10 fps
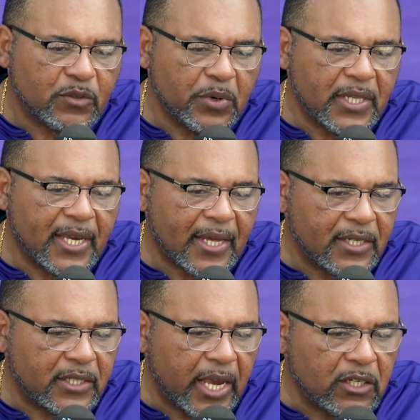It's really
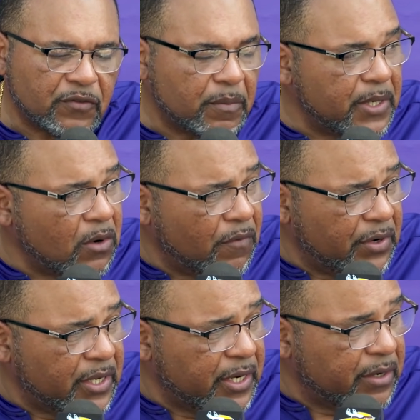kind of changed for me
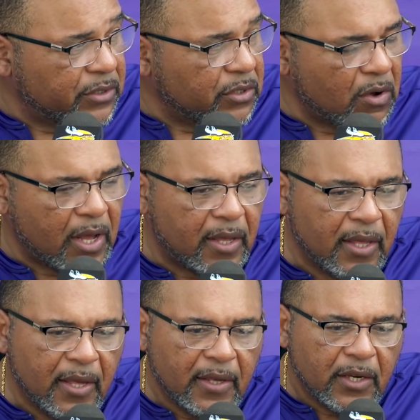over the years.
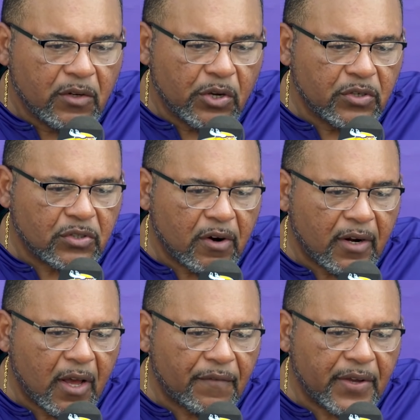You
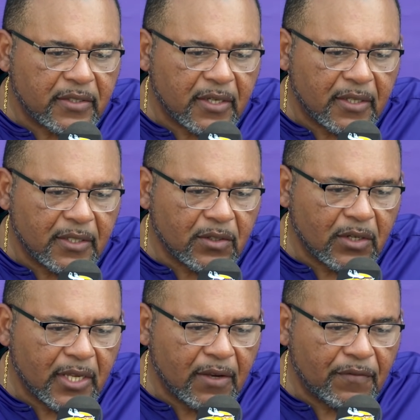start off as a
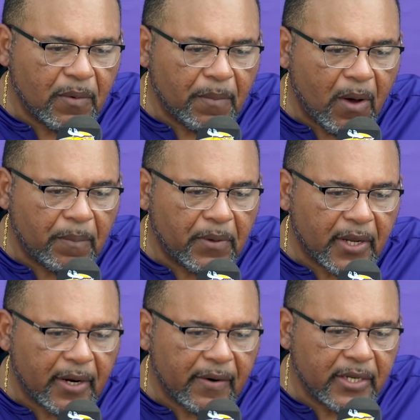little league football
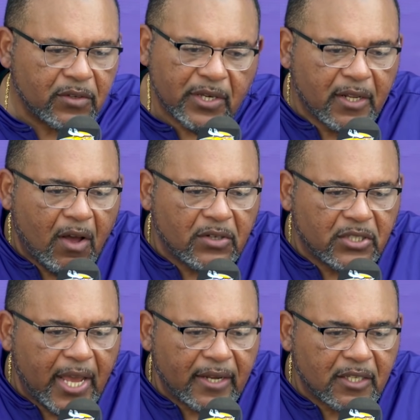player and you get
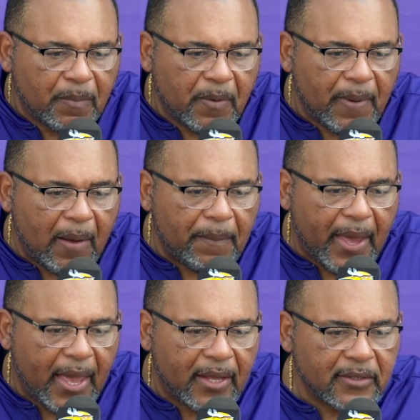all jacked up about
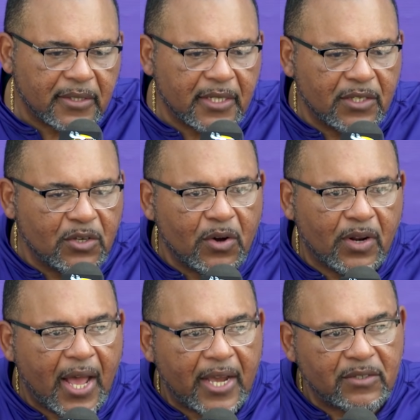pads. And then you
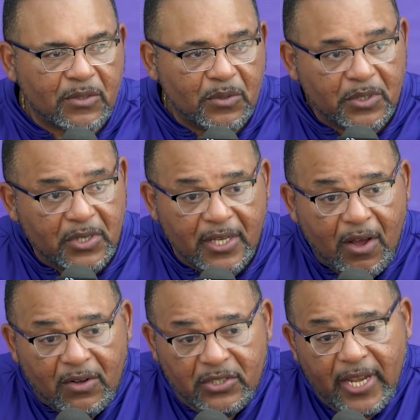go to high school and you
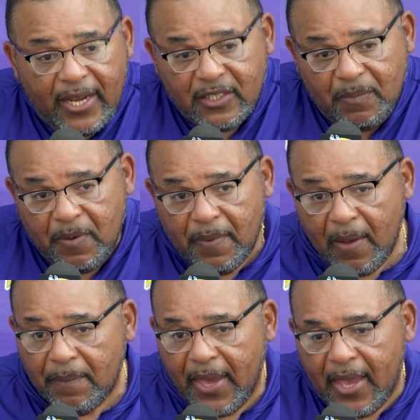get all jacked up about